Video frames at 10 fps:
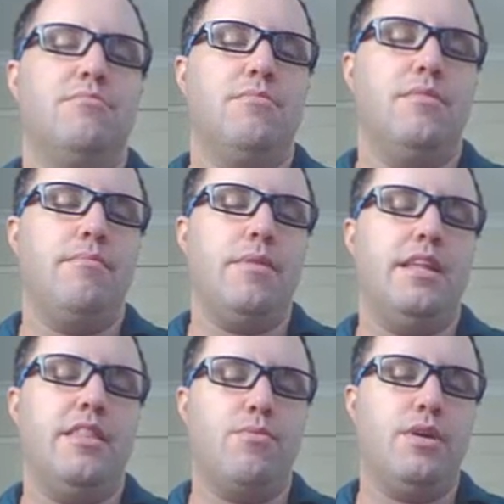
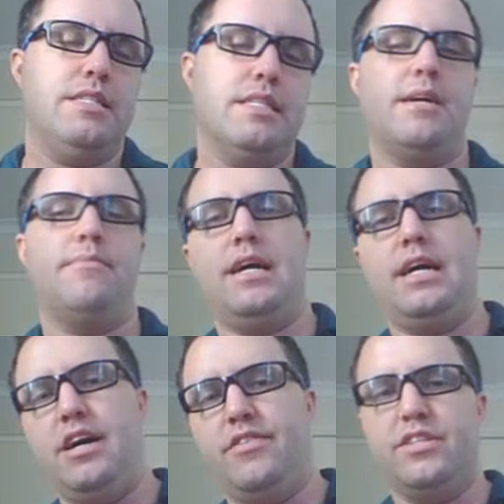meaning the ones that come
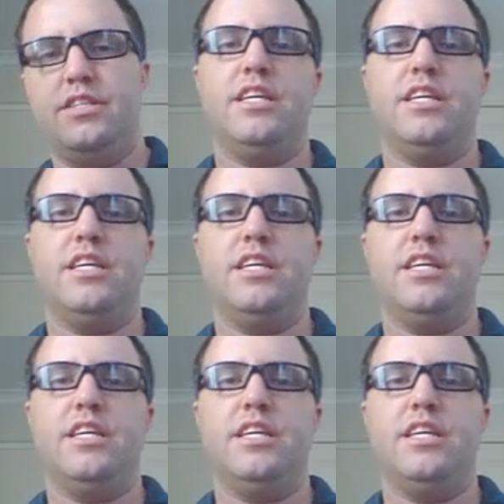after the